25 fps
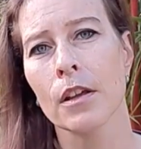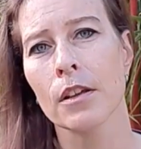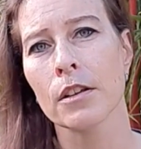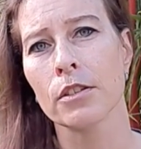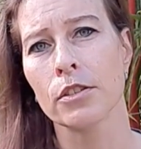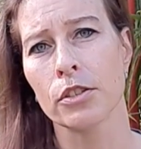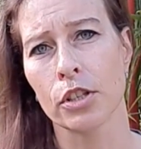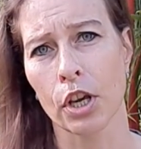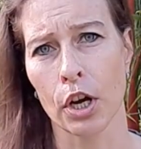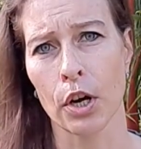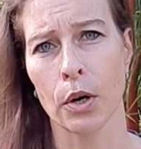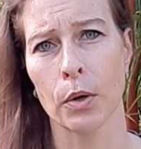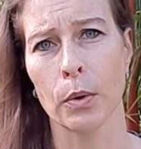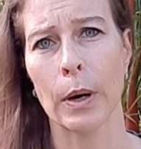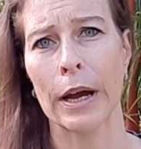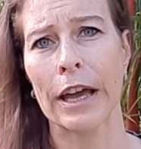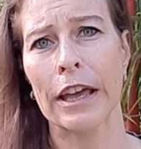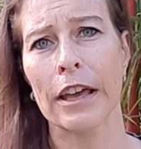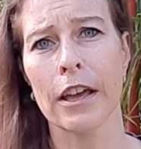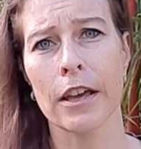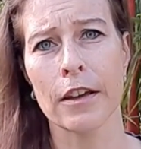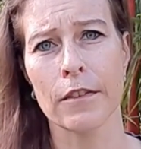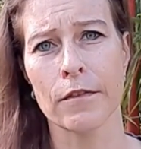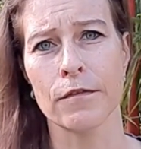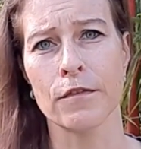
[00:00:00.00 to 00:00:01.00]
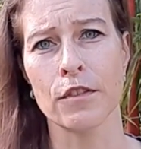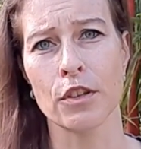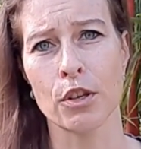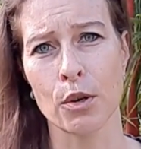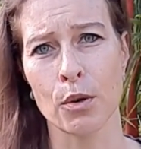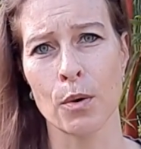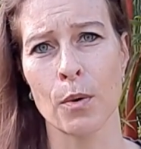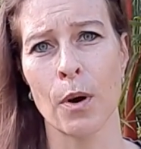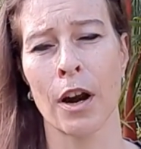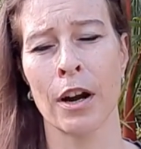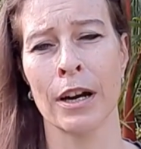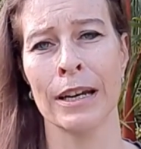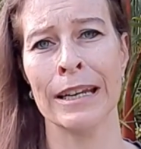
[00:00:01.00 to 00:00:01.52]
So if
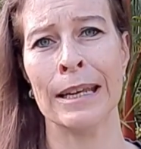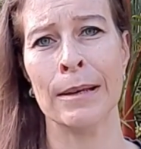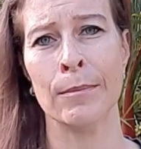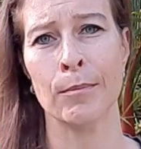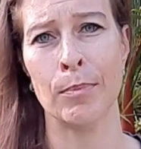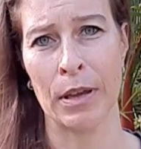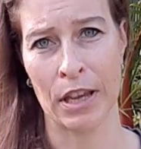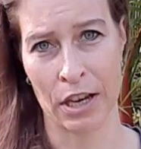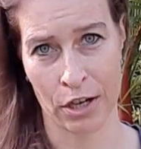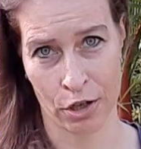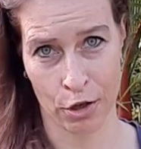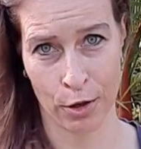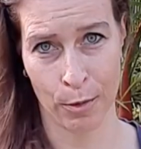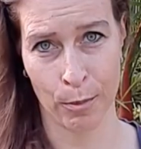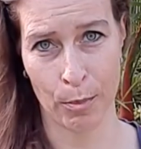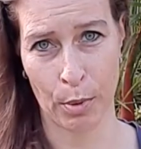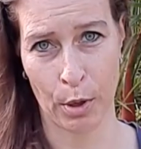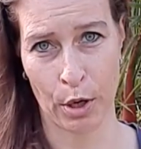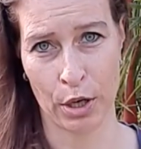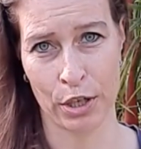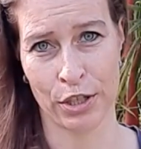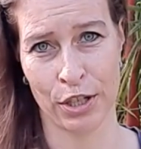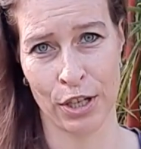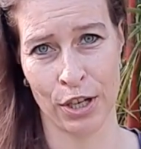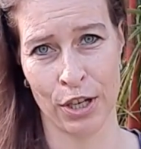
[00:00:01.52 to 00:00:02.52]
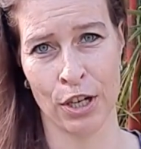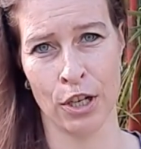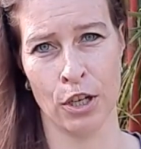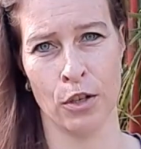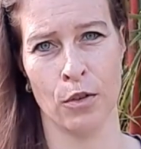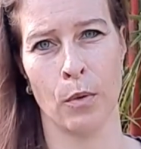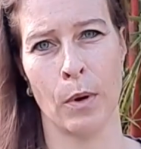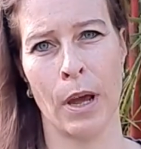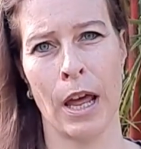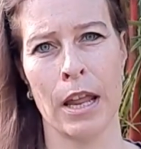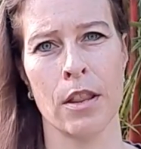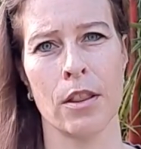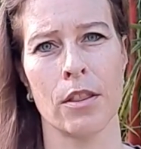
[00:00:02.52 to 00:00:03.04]
you are an impatient person and you
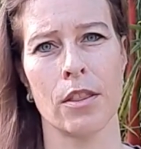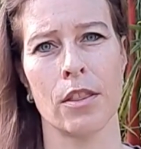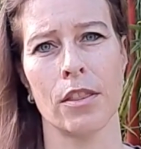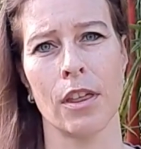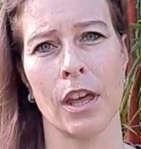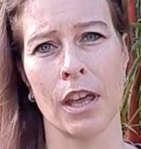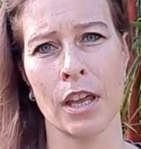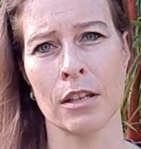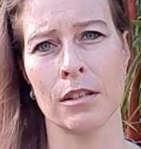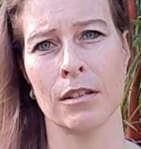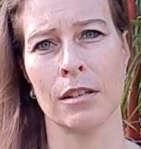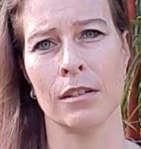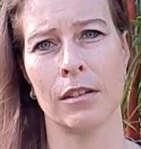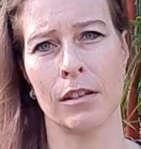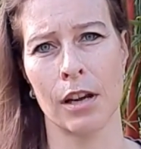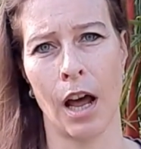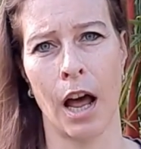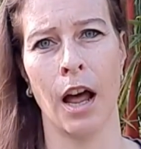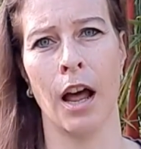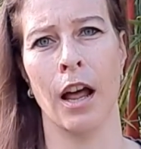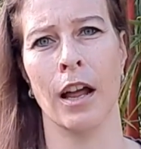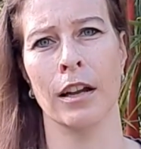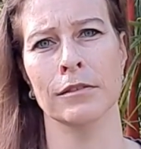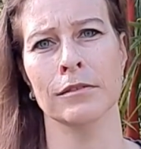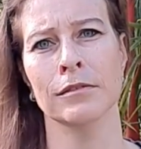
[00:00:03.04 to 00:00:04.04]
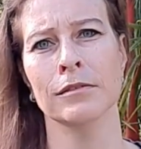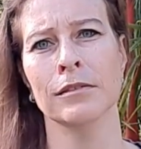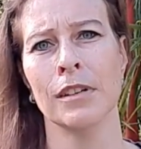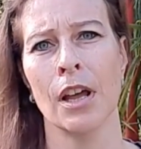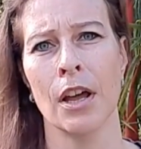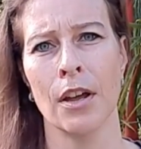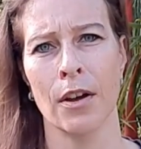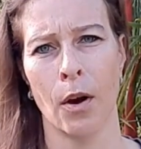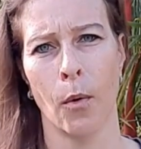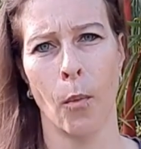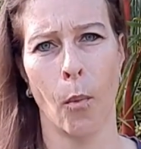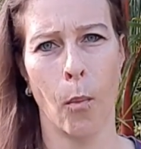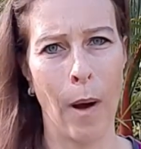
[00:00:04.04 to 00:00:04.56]
want things done
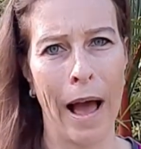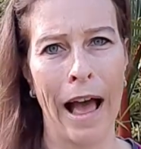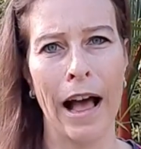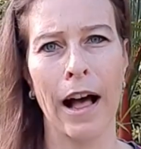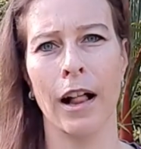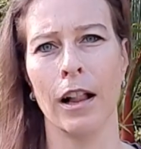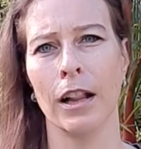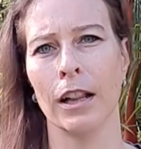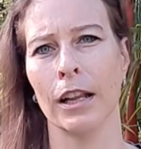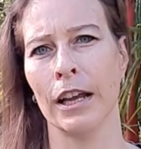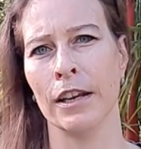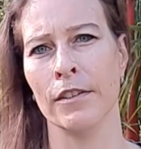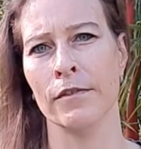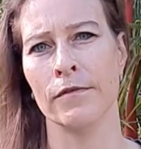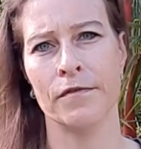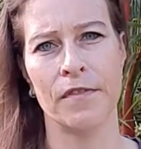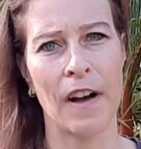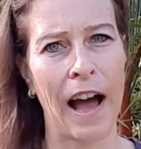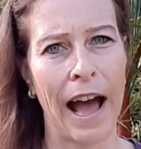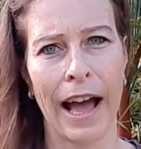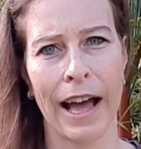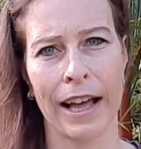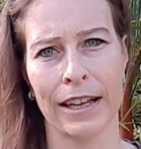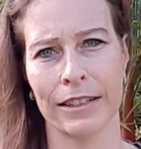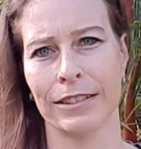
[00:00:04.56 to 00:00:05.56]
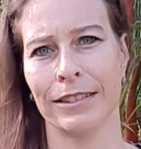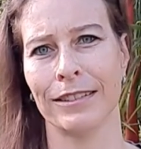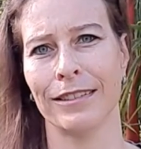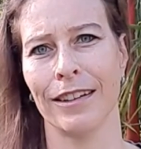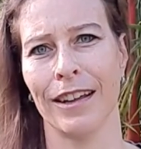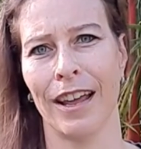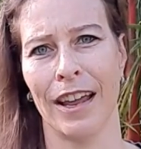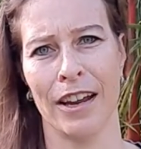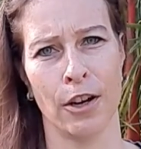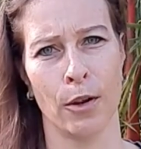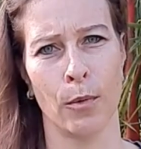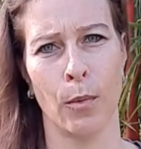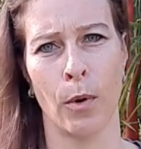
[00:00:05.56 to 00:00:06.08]
well and fast,
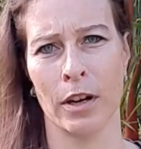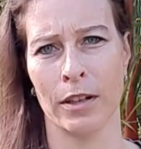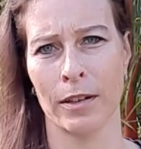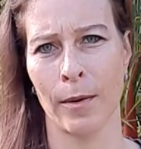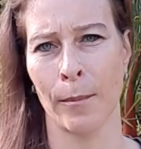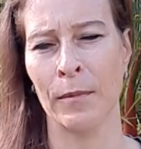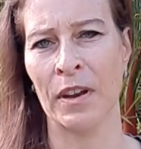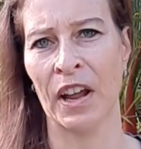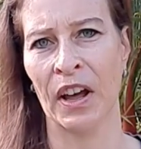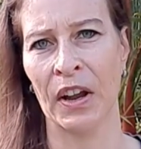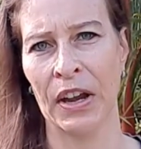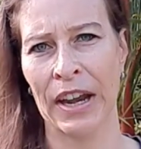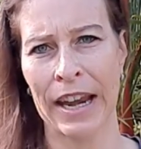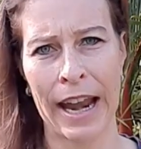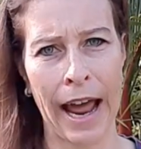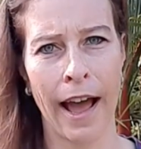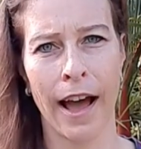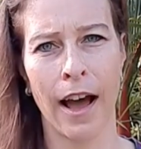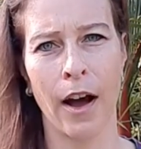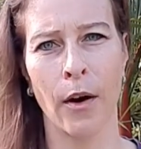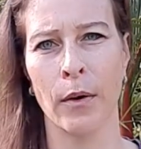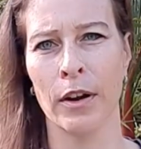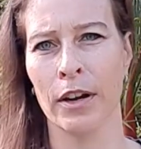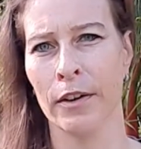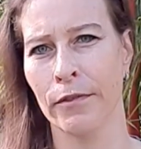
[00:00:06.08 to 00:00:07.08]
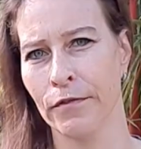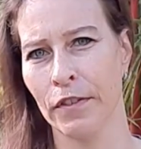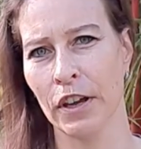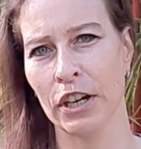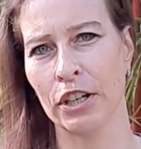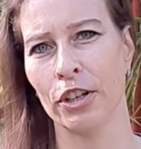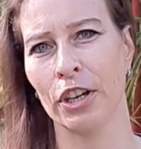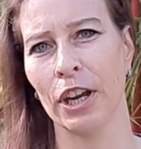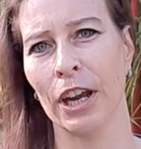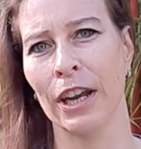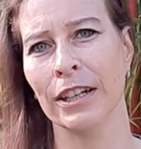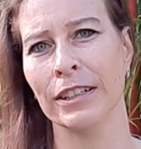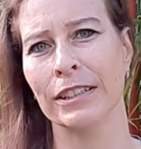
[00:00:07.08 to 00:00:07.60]
and you want them done now and
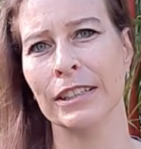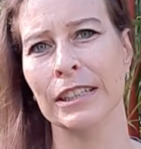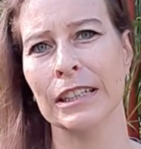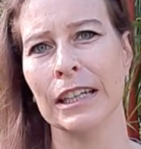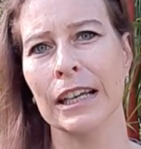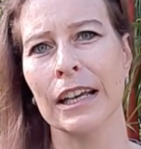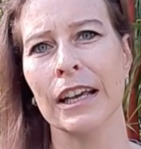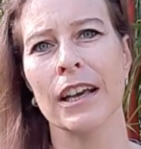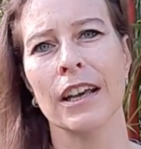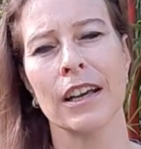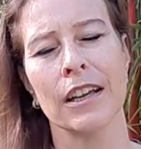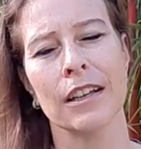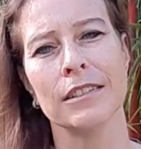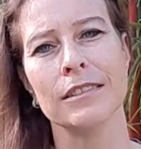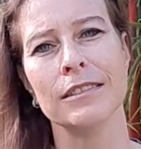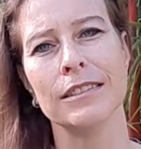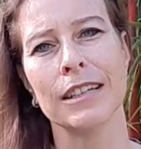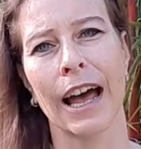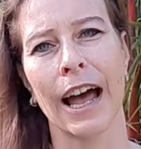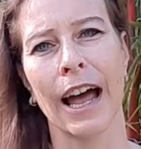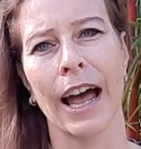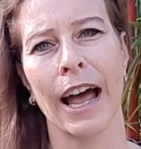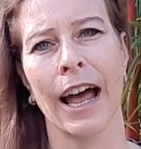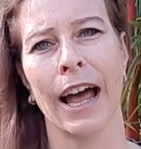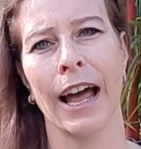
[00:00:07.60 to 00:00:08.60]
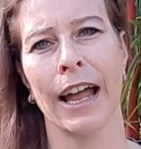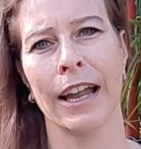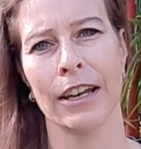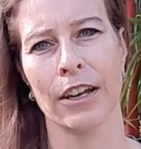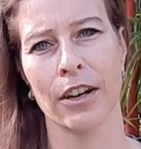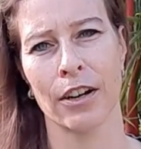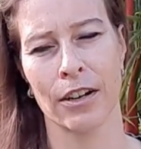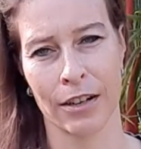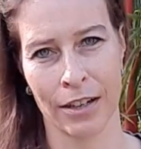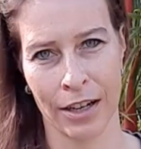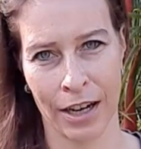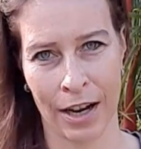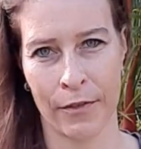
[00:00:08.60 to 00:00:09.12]
efficient, then
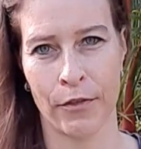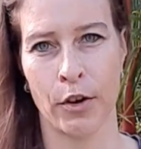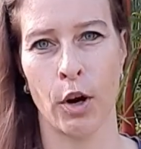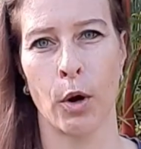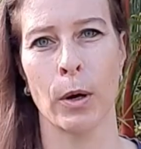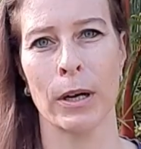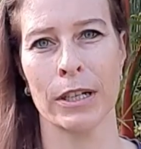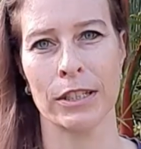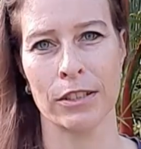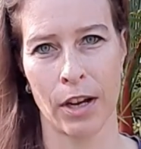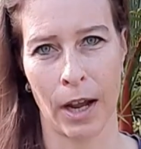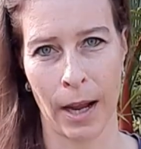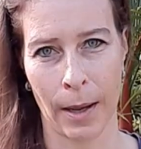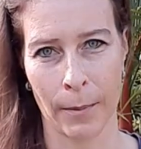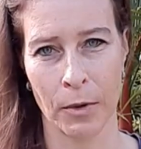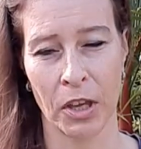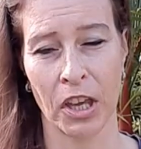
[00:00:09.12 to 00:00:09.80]
you're going to have a hard time.